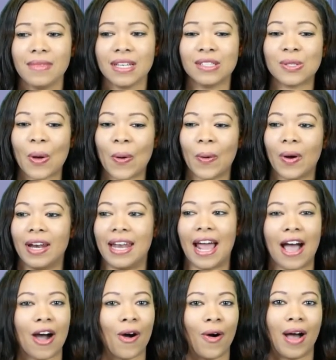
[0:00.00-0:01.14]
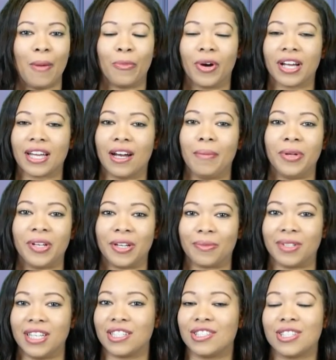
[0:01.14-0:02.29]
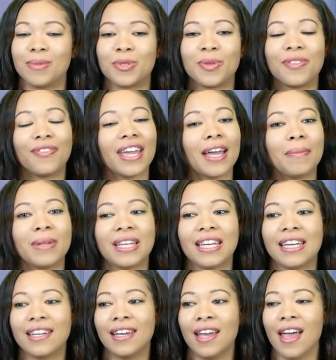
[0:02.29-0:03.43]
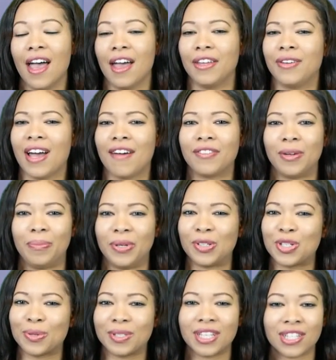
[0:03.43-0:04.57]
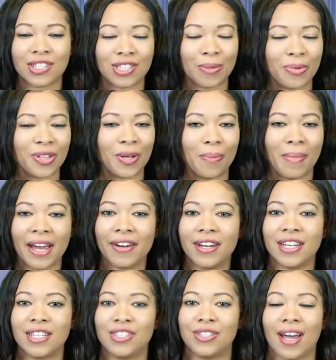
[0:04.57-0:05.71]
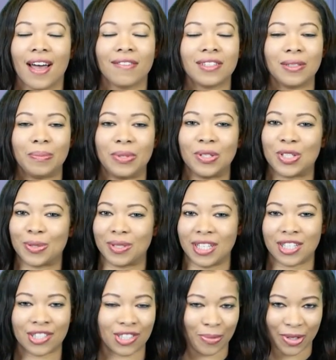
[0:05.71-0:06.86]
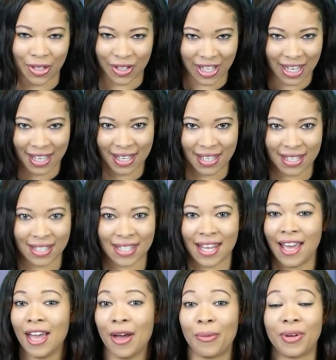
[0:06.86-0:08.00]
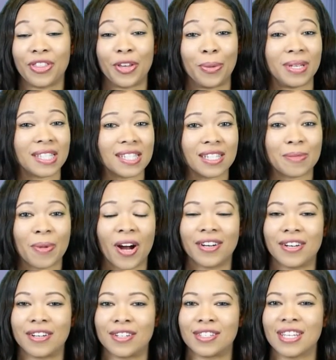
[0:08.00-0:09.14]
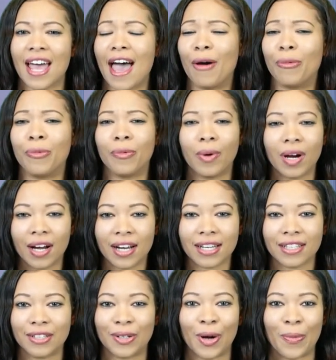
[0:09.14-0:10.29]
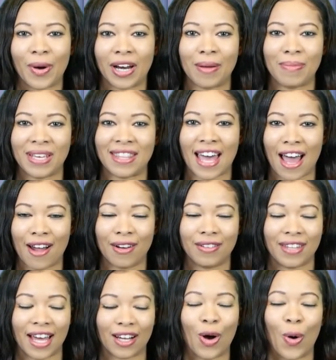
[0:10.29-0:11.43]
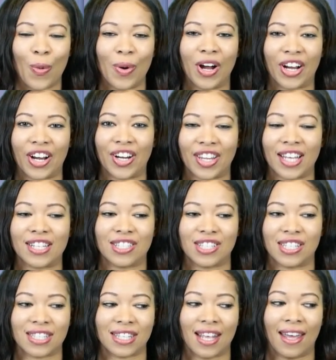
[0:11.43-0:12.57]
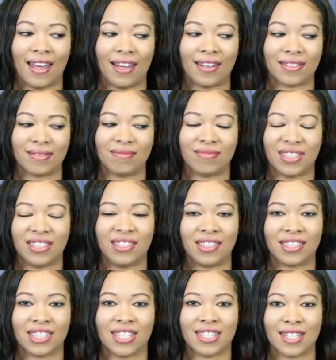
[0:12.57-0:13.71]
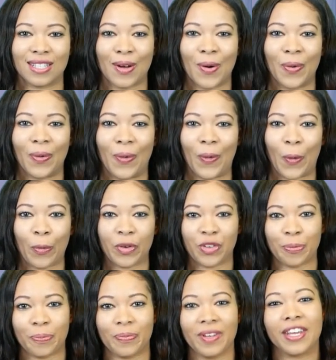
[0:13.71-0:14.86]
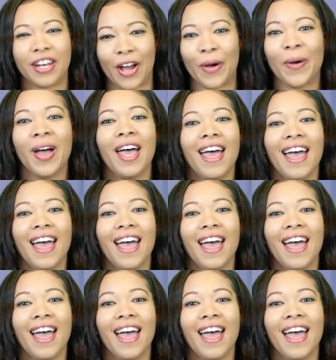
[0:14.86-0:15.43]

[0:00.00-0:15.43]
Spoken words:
So now I'm working on building relationships with family. You have to build your relationship with your marriage. You have to build your relationship with your kids, with your business partners, at work. You don't want to be that coworker that's just like, ugh, she's a total, you know.